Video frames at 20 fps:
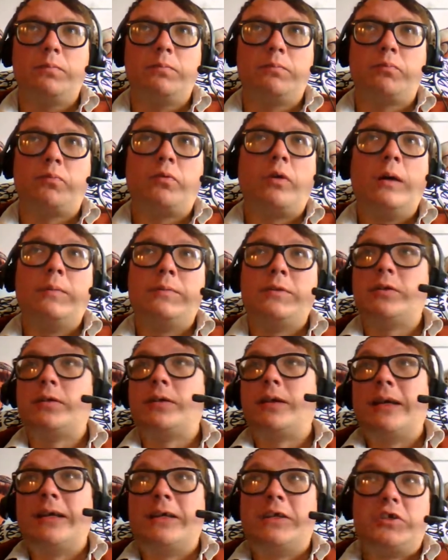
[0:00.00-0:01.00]

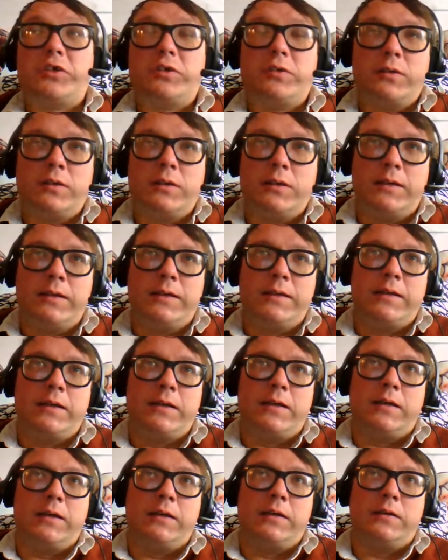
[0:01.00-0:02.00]
promulgate a
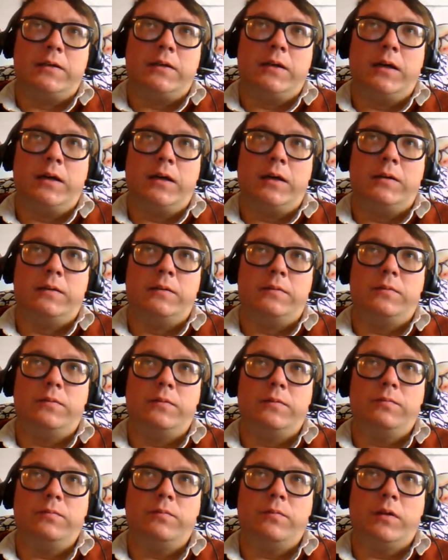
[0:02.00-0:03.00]
uh, uh,
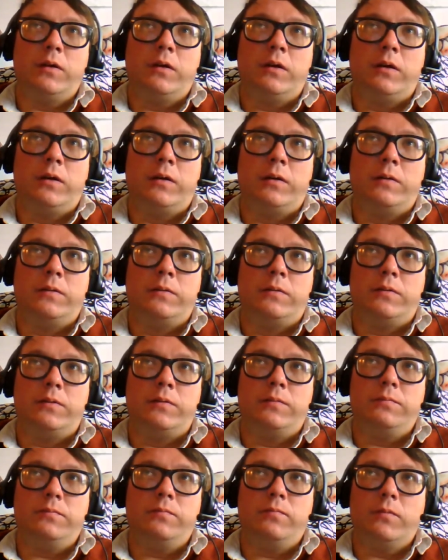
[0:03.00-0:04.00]
uh,
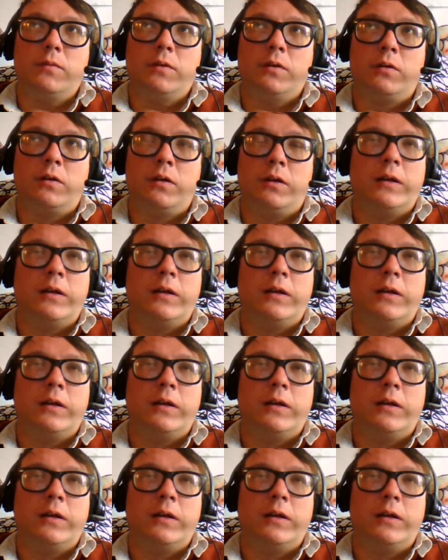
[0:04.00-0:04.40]
an